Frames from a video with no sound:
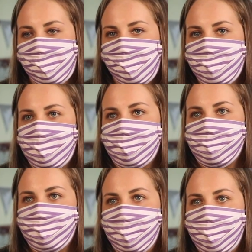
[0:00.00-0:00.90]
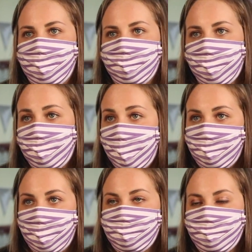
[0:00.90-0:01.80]
I mean, my roommate
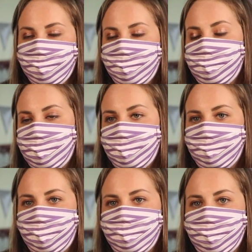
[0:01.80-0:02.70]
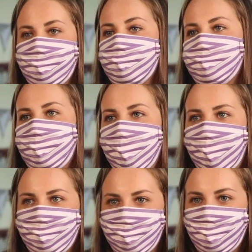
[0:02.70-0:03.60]
last year was on the team, and she is my
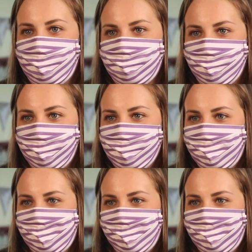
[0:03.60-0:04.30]
absolute best friend.